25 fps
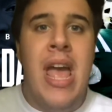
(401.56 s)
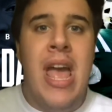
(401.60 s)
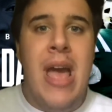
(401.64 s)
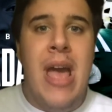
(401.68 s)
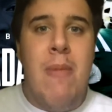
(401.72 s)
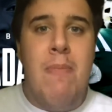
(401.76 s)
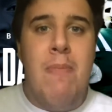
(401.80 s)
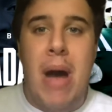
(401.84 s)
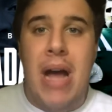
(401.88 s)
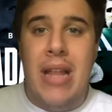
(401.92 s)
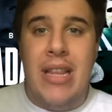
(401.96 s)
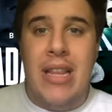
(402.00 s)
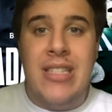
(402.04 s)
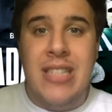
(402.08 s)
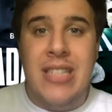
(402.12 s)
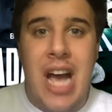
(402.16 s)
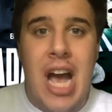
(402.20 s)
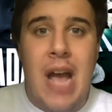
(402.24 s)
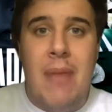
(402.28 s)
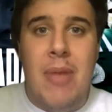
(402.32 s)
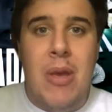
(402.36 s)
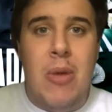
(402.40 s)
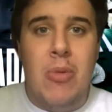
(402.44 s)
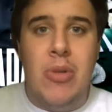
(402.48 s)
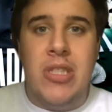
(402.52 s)
by the time
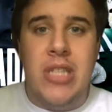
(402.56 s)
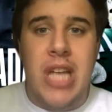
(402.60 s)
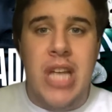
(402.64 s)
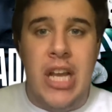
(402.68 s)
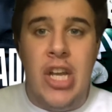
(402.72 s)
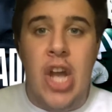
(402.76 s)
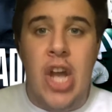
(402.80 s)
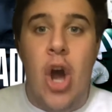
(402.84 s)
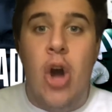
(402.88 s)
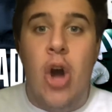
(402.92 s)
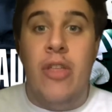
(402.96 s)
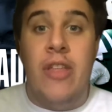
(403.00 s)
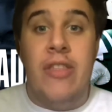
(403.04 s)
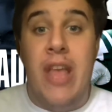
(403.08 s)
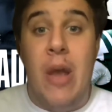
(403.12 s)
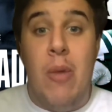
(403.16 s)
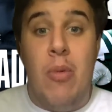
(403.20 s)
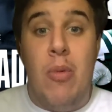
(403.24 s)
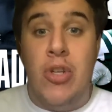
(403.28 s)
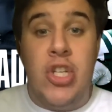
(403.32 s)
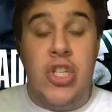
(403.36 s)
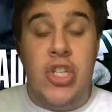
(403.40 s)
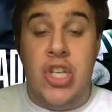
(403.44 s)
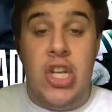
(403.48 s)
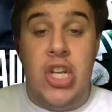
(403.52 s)
he was let go, that they were
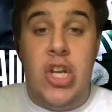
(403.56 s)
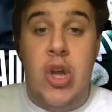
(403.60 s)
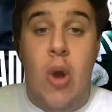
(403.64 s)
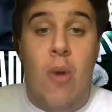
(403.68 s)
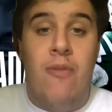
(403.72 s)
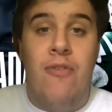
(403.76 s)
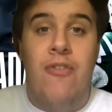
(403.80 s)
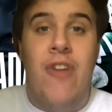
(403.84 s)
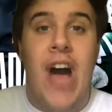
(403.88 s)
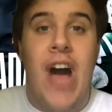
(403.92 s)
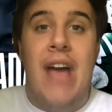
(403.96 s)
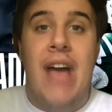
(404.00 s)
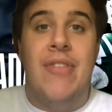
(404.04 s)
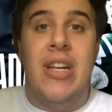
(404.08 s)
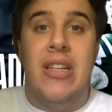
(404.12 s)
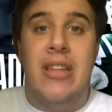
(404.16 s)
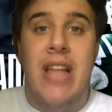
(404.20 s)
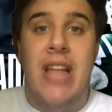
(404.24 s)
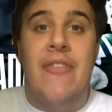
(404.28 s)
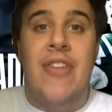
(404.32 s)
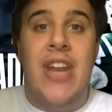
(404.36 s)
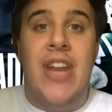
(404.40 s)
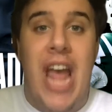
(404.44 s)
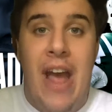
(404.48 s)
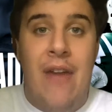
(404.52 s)
just going to go
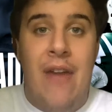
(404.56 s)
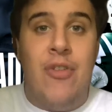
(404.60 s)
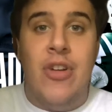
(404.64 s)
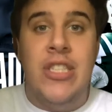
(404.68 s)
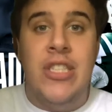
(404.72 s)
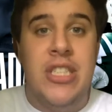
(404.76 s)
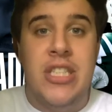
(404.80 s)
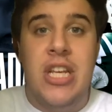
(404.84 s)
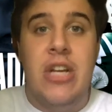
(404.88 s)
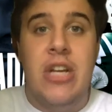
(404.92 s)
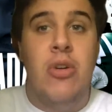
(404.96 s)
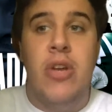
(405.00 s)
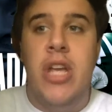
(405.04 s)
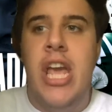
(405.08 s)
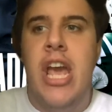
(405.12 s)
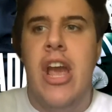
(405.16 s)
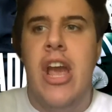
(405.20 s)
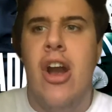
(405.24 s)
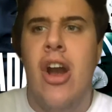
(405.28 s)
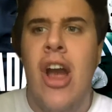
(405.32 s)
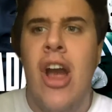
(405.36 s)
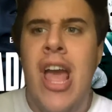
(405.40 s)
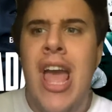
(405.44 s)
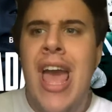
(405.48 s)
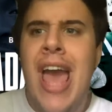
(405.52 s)
5-11 every single
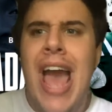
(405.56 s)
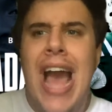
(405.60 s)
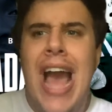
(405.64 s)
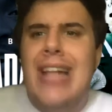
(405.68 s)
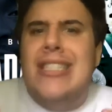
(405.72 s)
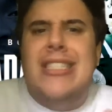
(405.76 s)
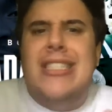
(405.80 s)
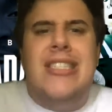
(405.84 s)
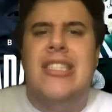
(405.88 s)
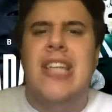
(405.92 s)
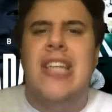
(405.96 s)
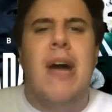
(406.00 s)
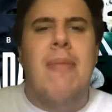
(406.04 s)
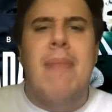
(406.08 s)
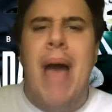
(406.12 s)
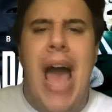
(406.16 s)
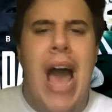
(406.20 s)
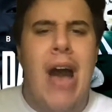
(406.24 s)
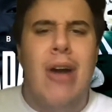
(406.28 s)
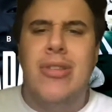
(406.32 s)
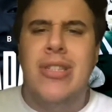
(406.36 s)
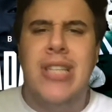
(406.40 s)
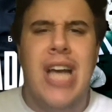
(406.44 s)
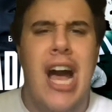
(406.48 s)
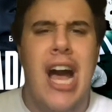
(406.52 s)
year, and somehow
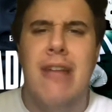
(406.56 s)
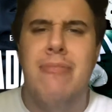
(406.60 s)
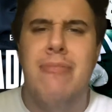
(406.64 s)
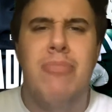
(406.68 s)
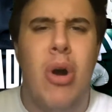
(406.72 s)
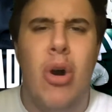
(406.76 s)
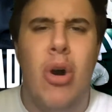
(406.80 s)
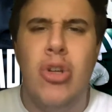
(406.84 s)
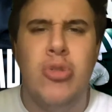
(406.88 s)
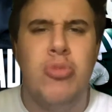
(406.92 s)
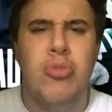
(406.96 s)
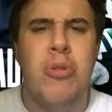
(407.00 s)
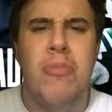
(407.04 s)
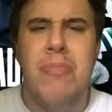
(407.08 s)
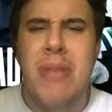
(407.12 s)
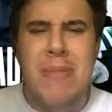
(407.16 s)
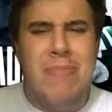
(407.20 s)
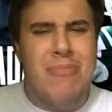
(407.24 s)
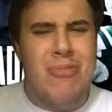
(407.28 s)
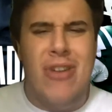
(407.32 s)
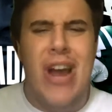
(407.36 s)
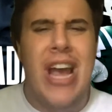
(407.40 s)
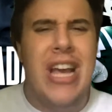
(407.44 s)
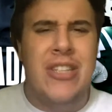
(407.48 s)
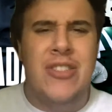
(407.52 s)
Todd Bowles would be
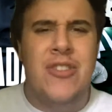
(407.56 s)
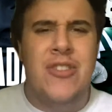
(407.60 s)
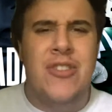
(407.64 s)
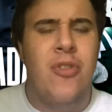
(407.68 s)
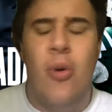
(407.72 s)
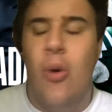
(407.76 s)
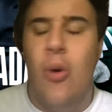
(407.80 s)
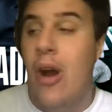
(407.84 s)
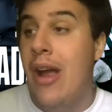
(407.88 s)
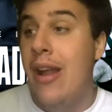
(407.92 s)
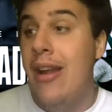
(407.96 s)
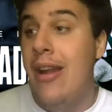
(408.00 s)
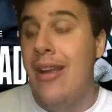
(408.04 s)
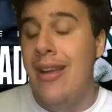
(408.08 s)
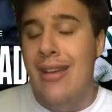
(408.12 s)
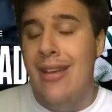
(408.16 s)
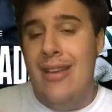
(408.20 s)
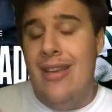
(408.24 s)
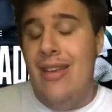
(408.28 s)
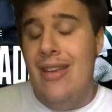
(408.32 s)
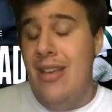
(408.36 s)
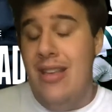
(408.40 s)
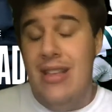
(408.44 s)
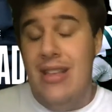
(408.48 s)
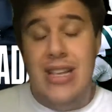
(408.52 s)
praised for it.
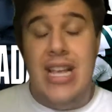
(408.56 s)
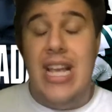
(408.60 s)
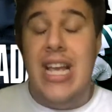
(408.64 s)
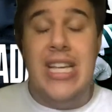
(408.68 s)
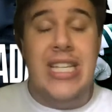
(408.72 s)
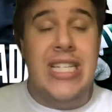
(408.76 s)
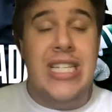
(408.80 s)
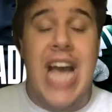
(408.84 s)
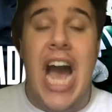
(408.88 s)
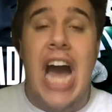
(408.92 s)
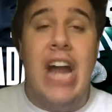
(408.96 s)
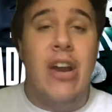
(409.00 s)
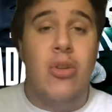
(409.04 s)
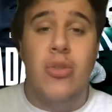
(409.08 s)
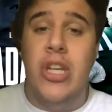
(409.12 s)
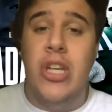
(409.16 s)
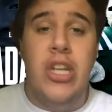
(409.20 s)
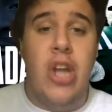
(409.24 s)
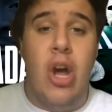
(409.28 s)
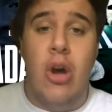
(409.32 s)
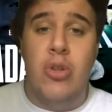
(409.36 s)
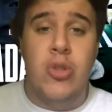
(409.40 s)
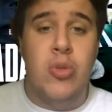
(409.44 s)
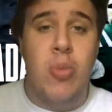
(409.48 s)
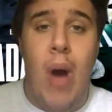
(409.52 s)
God only
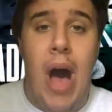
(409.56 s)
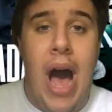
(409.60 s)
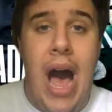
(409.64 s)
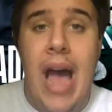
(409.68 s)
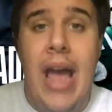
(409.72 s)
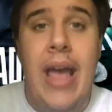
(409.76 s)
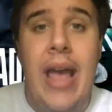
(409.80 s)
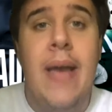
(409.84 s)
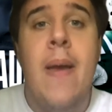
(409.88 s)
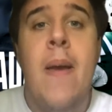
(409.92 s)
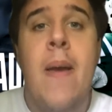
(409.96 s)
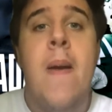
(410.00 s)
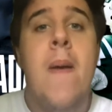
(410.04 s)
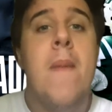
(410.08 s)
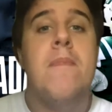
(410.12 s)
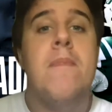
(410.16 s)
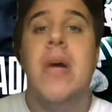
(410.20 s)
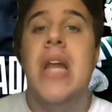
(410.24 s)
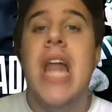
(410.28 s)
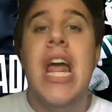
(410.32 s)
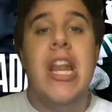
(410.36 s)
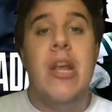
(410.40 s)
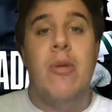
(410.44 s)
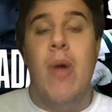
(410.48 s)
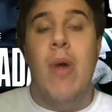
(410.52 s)
knows why. But
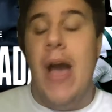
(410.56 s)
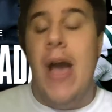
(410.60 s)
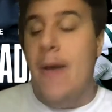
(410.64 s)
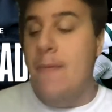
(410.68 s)
anyway,